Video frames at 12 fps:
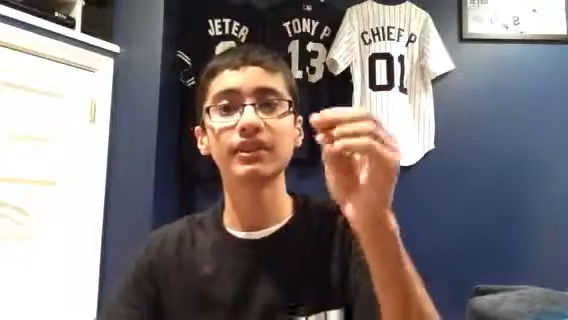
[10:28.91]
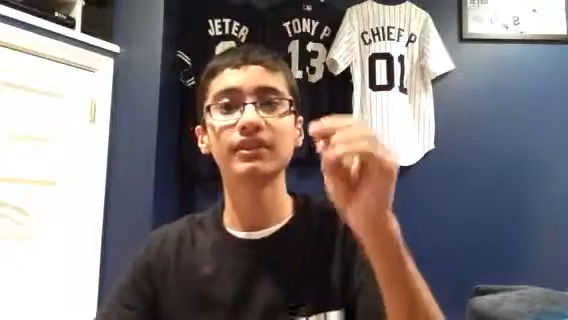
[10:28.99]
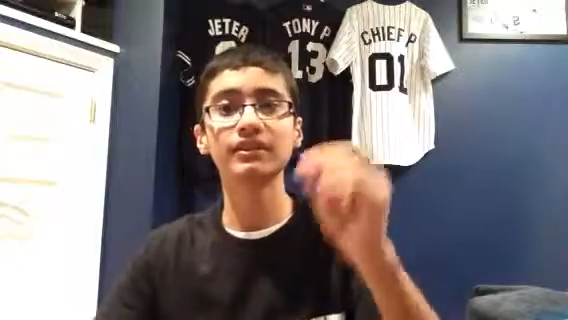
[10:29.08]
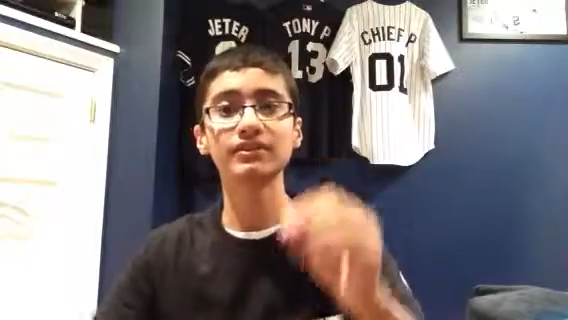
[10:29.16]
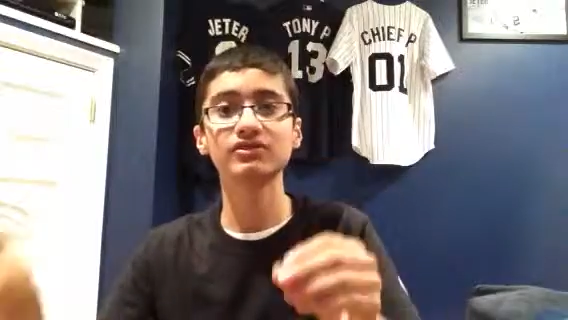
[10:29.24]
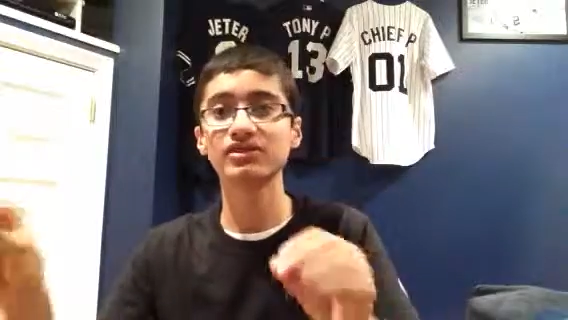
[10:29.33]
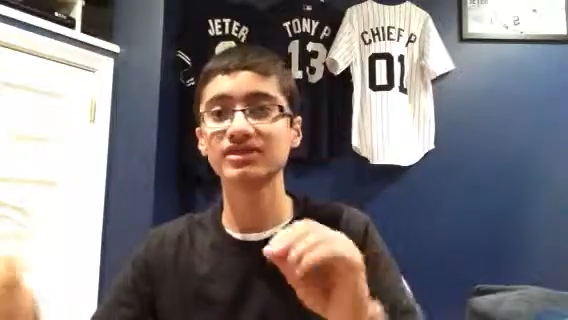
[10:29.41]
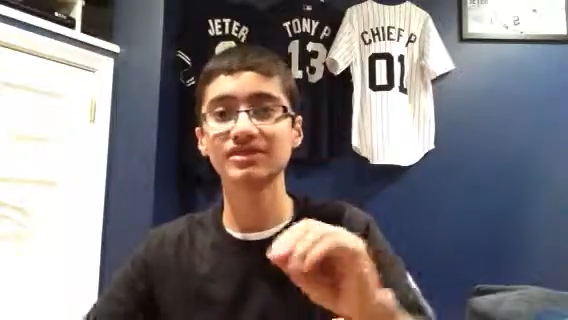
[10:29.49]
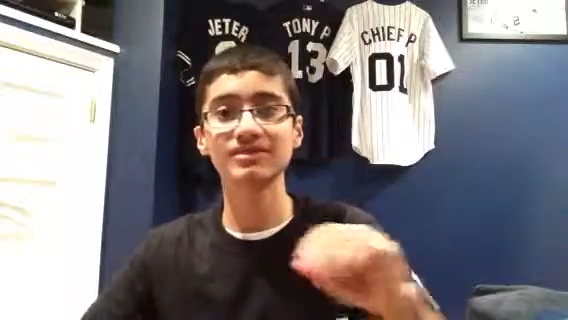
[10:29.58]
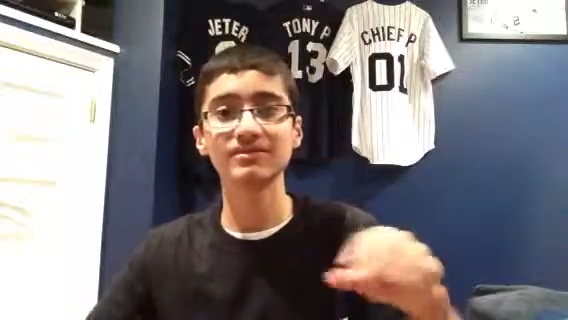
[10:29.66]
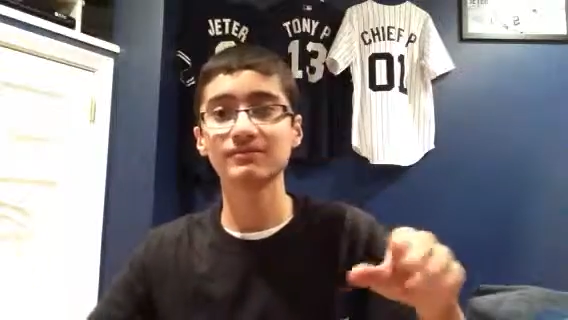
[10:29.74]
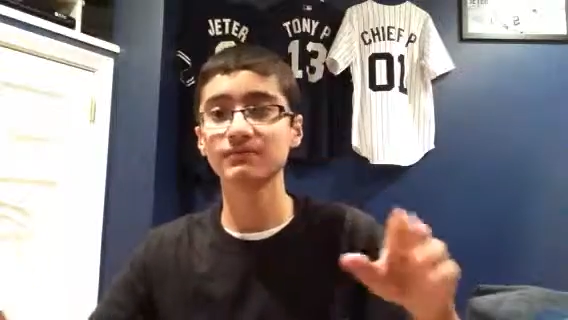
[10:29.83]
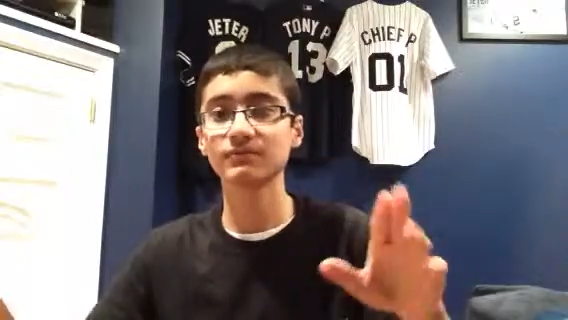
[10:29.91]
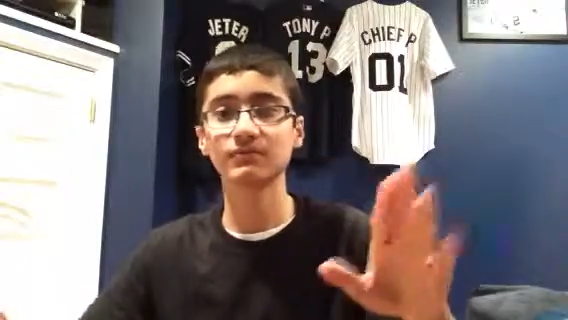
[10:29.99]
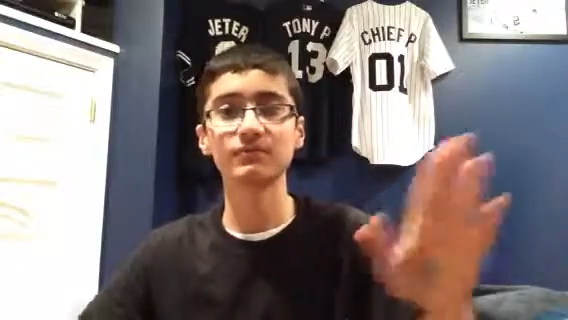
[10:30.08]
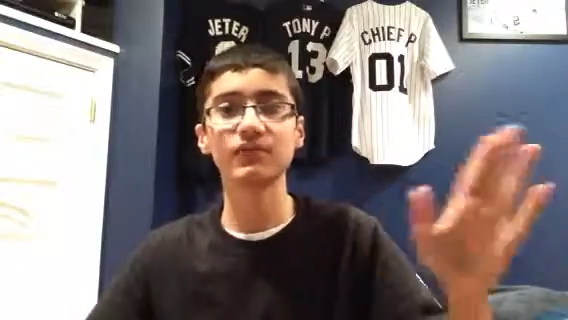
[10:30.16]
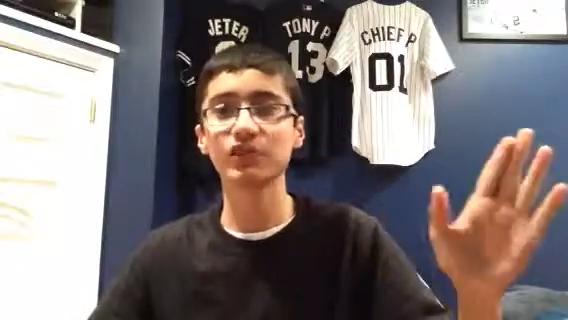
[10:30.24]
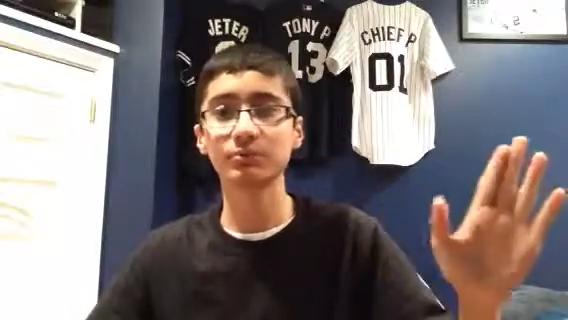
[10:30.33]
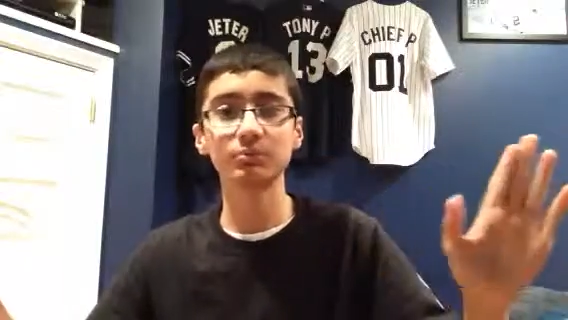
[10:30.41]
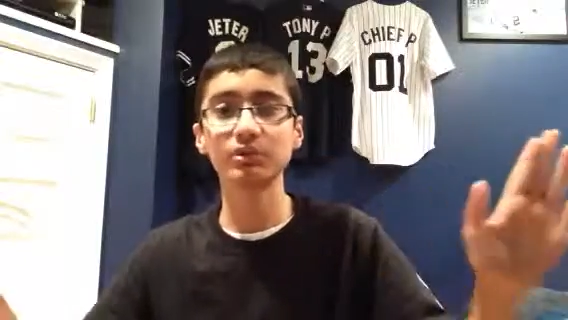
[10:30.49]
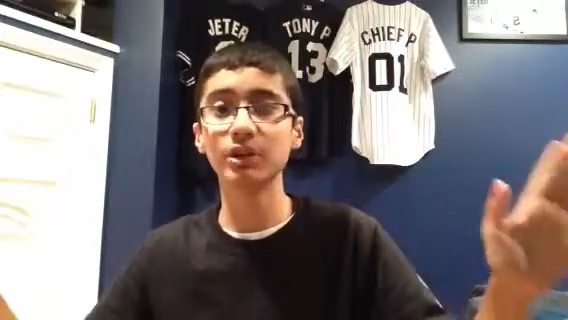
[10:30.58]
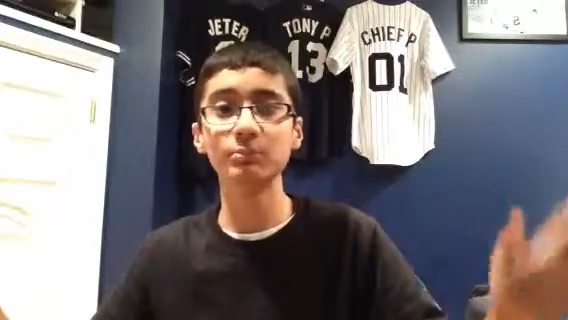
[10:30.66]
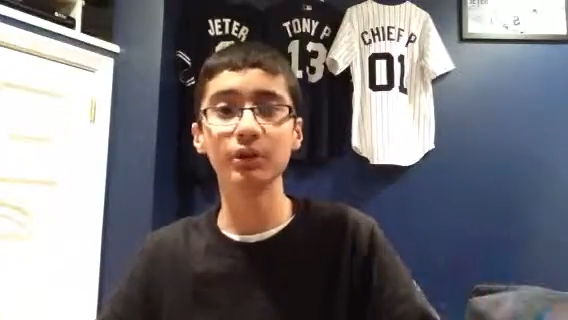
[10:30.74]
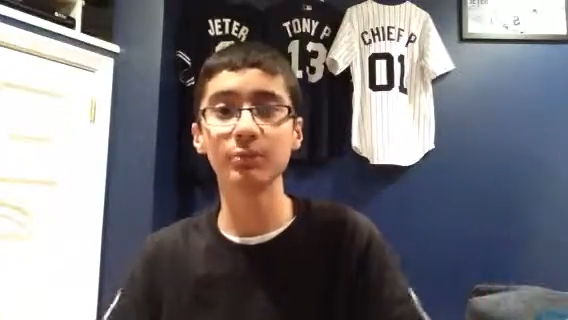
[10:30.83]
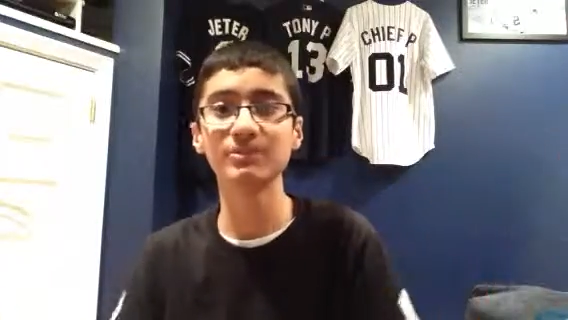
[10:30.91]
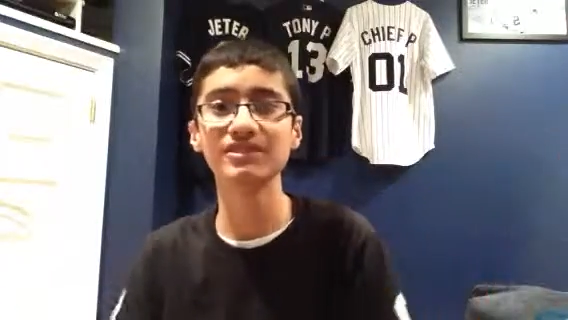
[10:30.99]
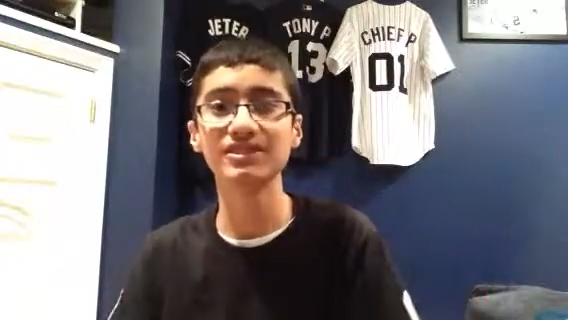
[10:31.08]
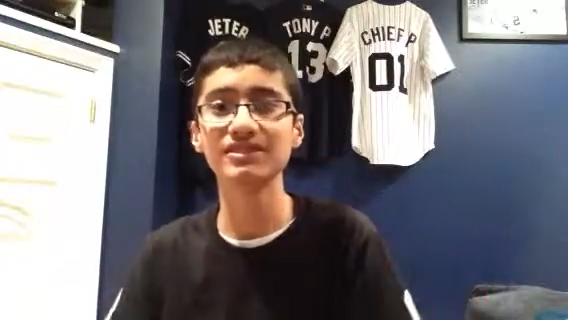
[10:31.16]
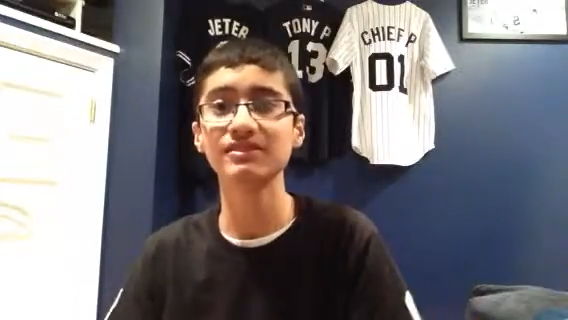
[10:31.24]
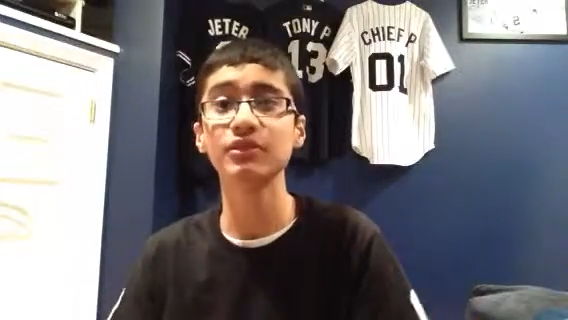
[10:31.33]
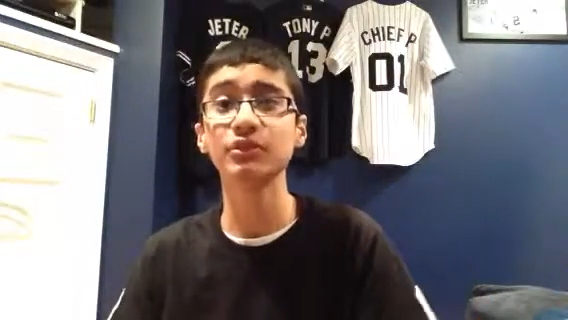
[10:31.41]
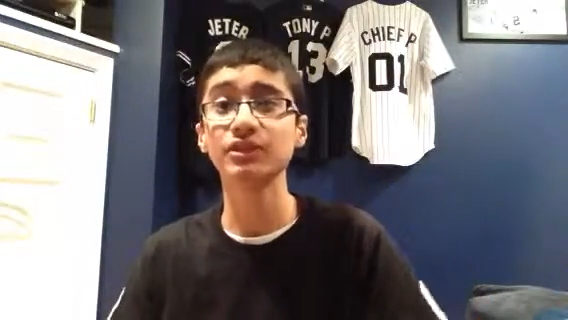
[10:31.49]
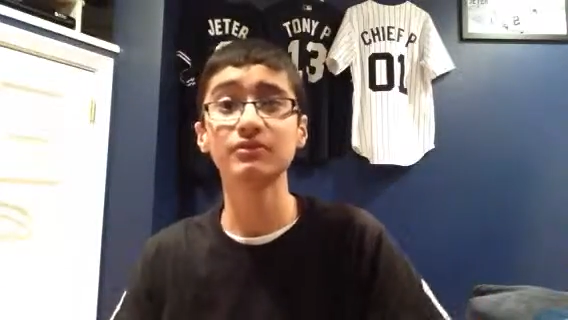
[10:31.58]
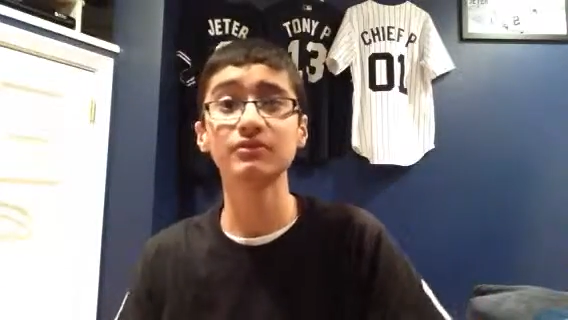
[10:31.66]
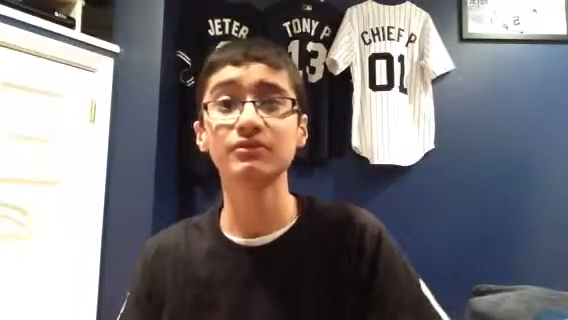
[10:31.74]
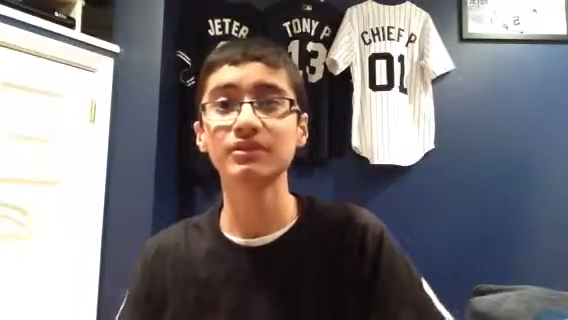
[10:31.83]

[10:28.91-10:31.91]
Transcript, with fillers: thing just for like blood purposes and like